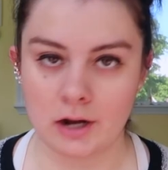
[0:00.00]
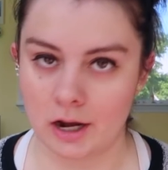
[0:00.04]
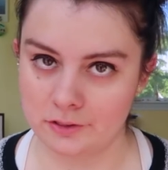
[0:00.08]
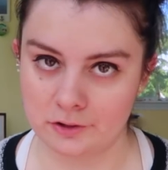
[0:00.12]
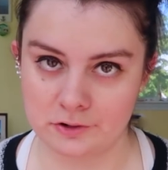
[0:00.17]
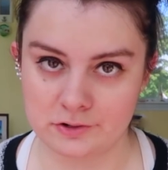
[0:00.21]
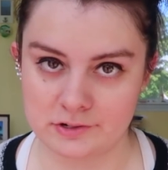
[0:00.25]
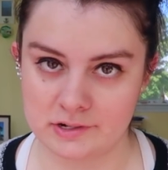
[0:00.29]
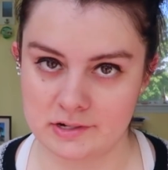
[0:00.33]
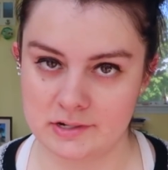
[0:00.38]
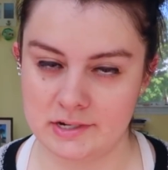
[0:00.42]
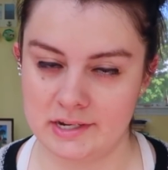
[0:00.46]

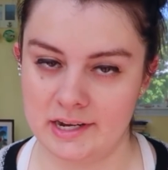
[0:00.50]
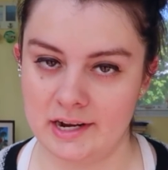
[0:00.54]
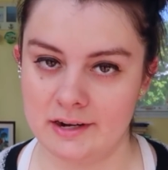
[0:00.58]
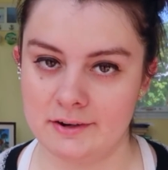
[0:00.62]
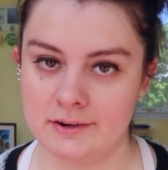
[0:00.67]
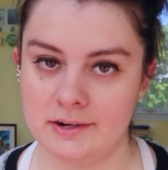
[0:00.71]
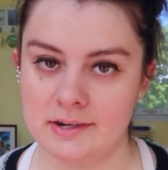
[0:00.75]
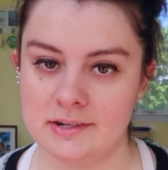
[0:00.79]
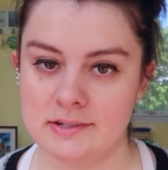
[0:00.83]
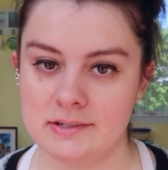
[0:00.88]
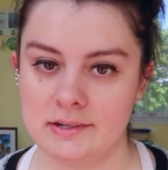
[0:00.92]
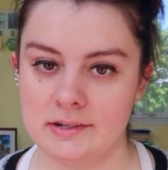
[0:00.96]
Toddlers and
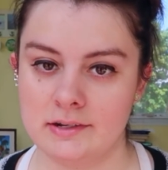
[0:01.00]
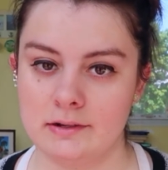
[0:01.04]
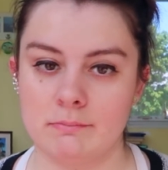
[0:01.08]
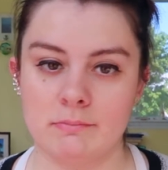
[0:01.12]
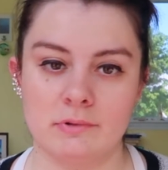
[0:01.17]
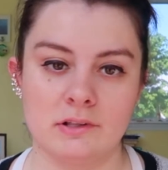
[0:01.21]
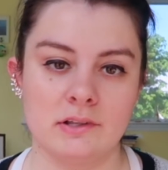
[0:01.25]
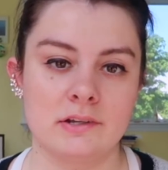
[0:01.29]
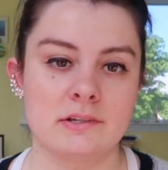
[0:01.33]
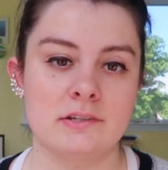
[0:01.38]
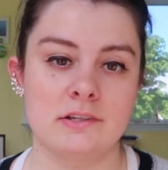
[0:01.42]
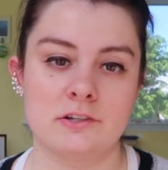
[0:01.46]
Tiaras, and
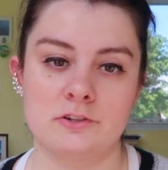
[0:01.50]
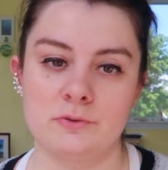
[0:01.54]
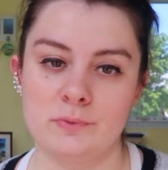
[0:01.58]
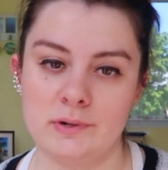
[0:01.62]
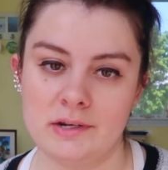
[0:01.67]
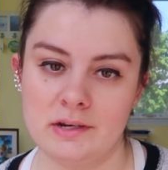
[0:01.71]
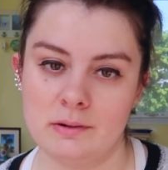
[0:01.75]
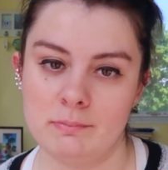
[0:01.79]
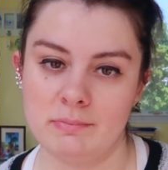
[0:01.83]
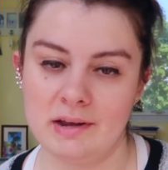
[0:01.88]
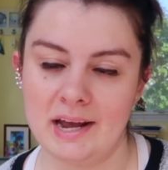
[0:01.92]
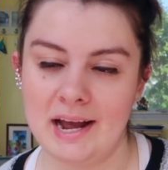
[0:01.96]
Melissa
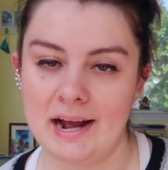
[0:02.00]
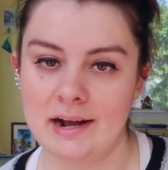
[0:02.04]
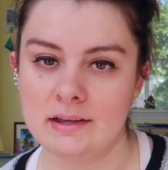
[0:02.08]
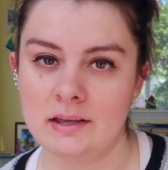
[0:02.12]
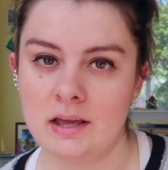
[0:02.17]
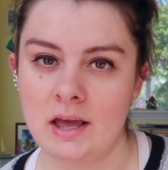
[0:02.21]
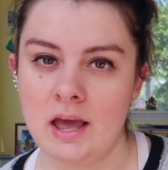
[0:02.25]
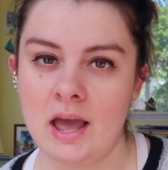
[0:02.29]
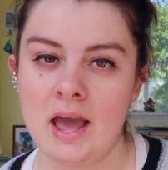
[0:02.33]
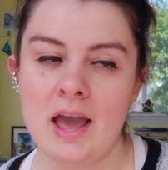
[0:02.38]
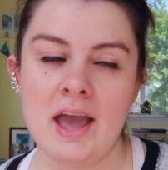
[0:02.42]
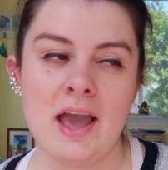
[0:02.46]
tweeted back,